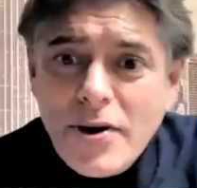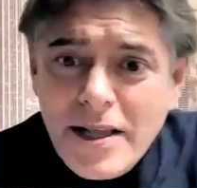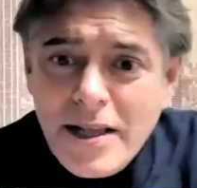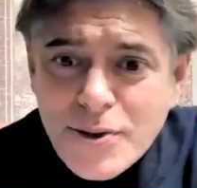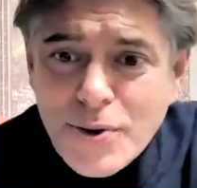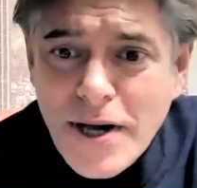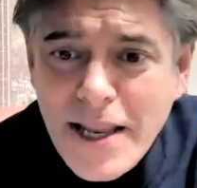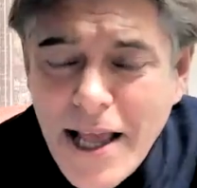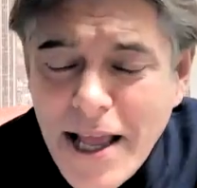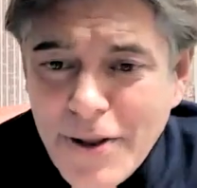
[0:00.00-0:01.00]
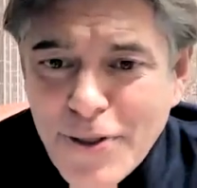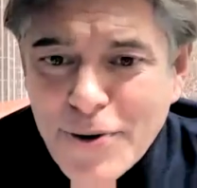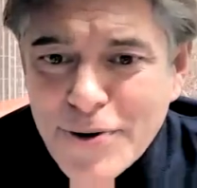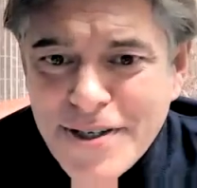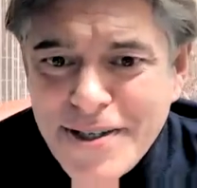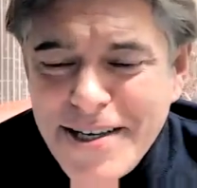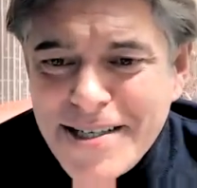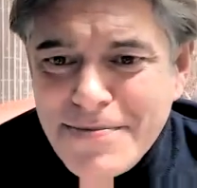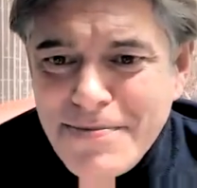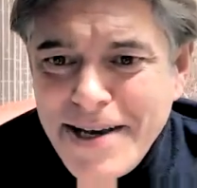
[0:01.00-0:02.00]
got any thoughts of
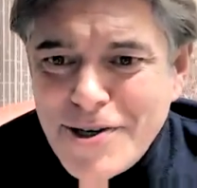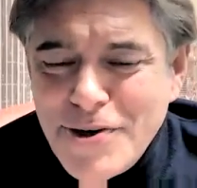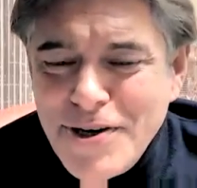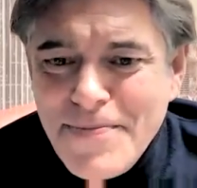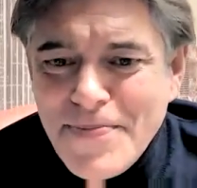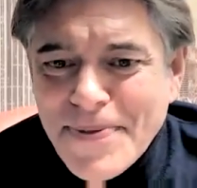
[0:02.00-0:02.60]
this, Maitri?